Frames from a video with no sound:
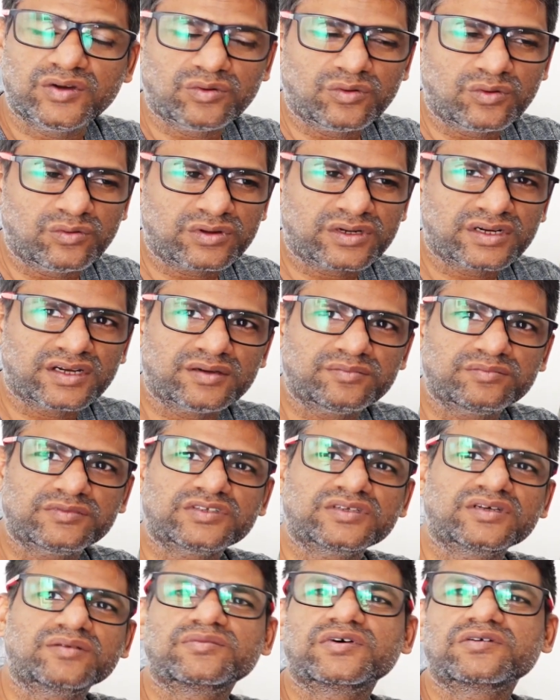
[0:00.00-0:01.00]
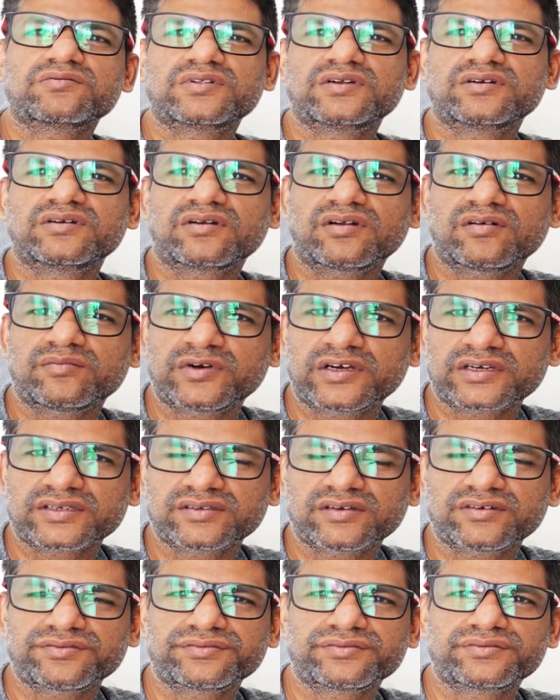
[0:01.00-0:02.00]
overcome some of the
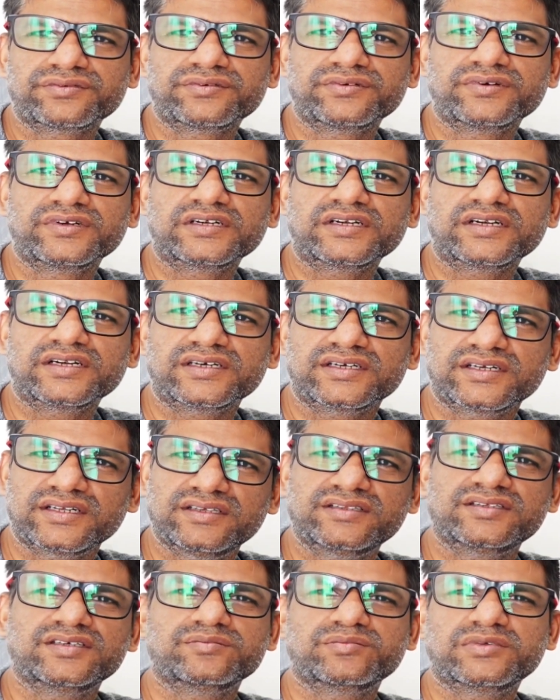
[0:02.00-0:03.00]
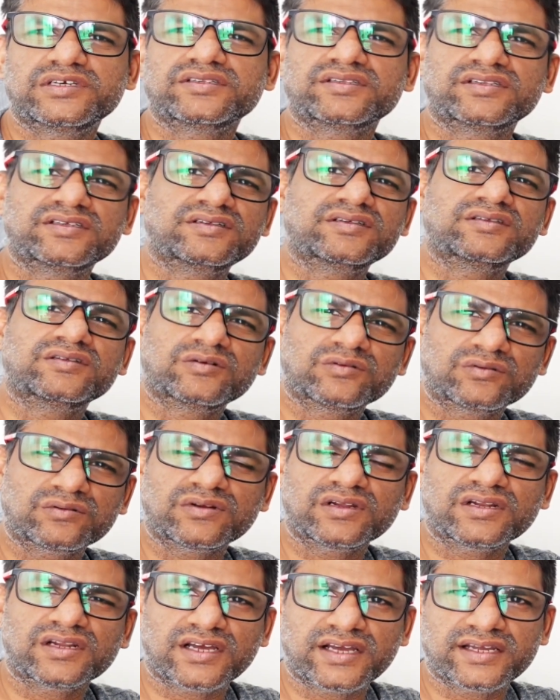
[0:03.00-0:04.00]
drawbacks of TCP. This is the
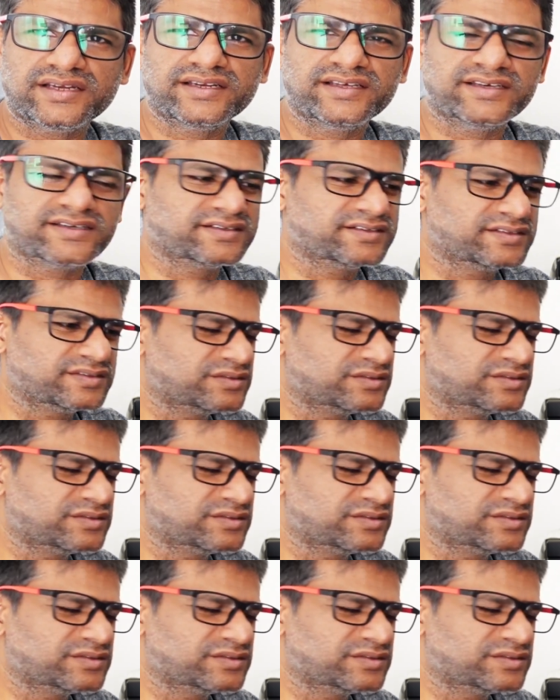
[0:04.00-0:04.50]
overall idea.